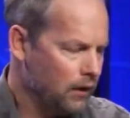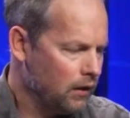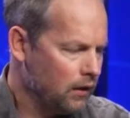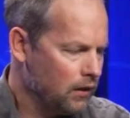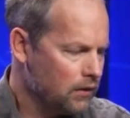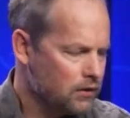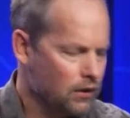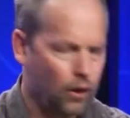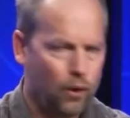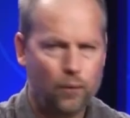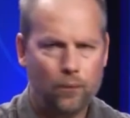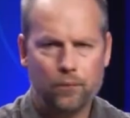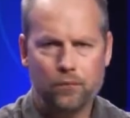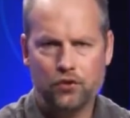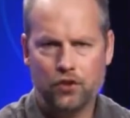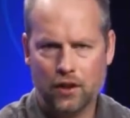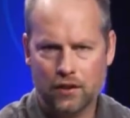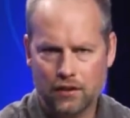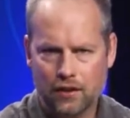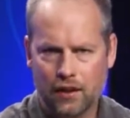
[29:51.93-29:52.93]
So
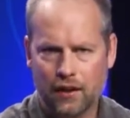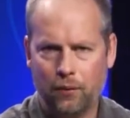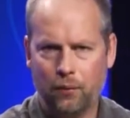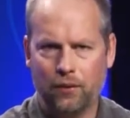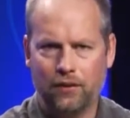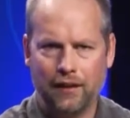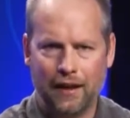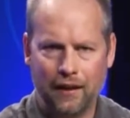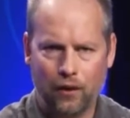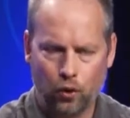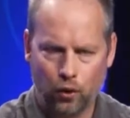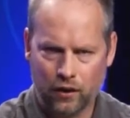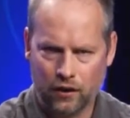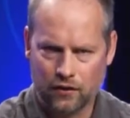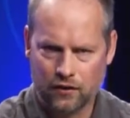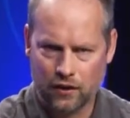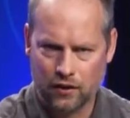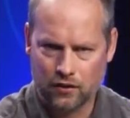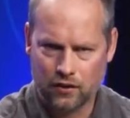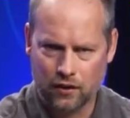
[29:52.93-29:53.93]
just like with data
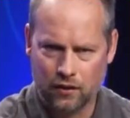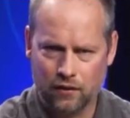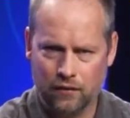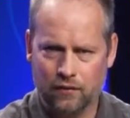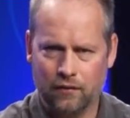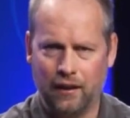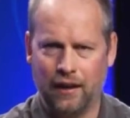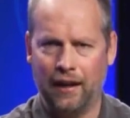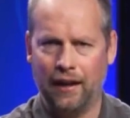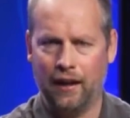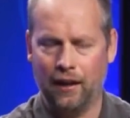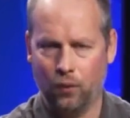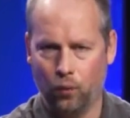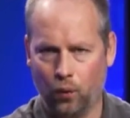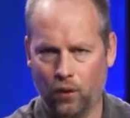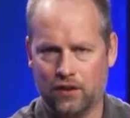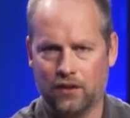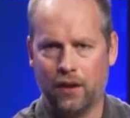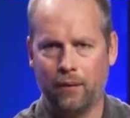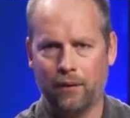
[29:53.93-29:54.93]
organization and
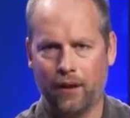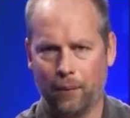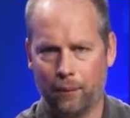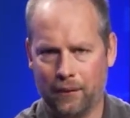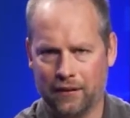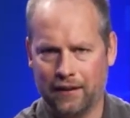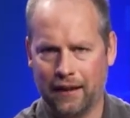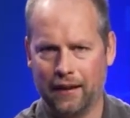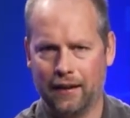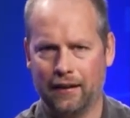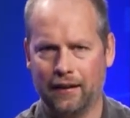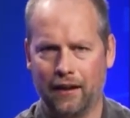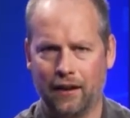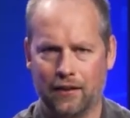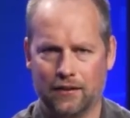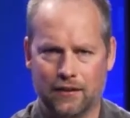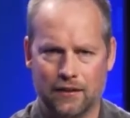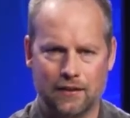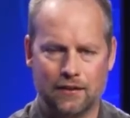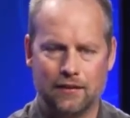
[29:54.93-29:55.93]
what's coming up in data
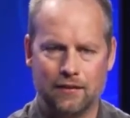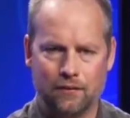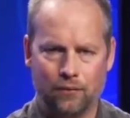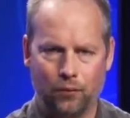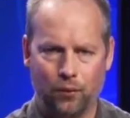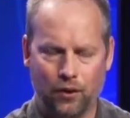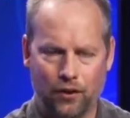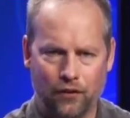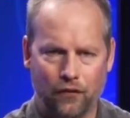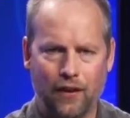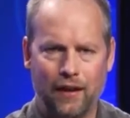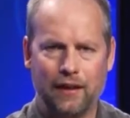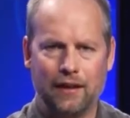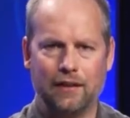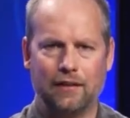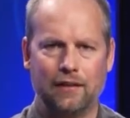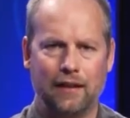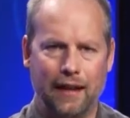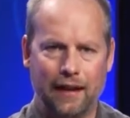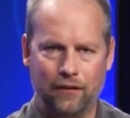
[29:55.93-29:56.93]
analysis, we're dividing
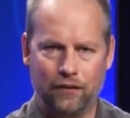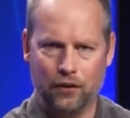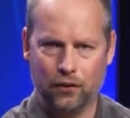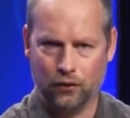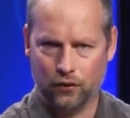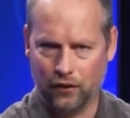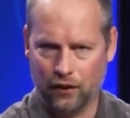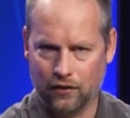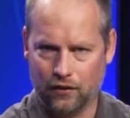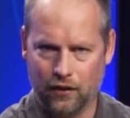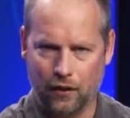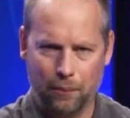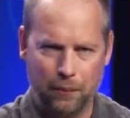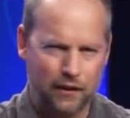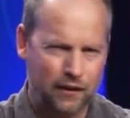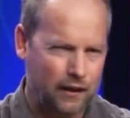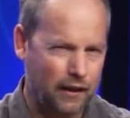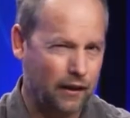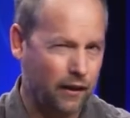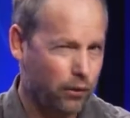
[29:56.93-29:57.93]
data visualization up into
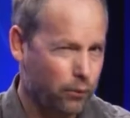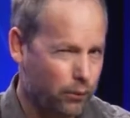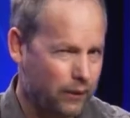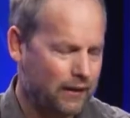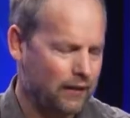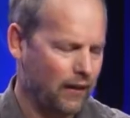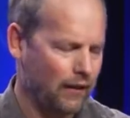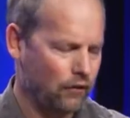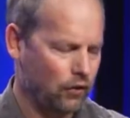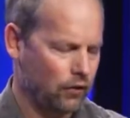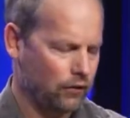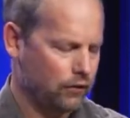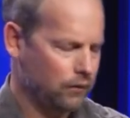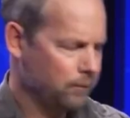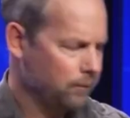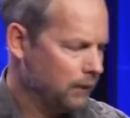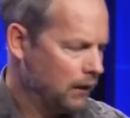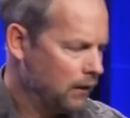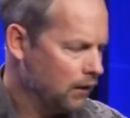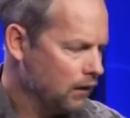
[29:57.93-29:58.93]
kind of 3 levels.
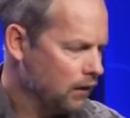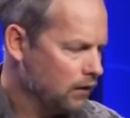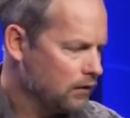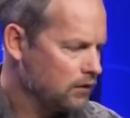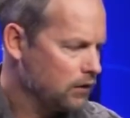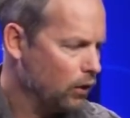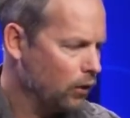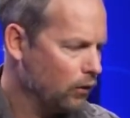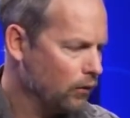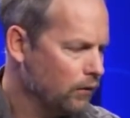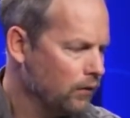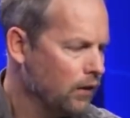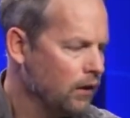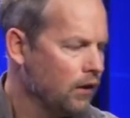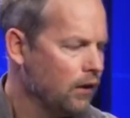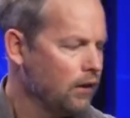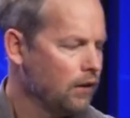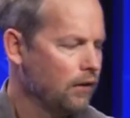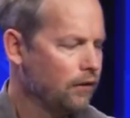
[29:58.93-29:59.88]
So the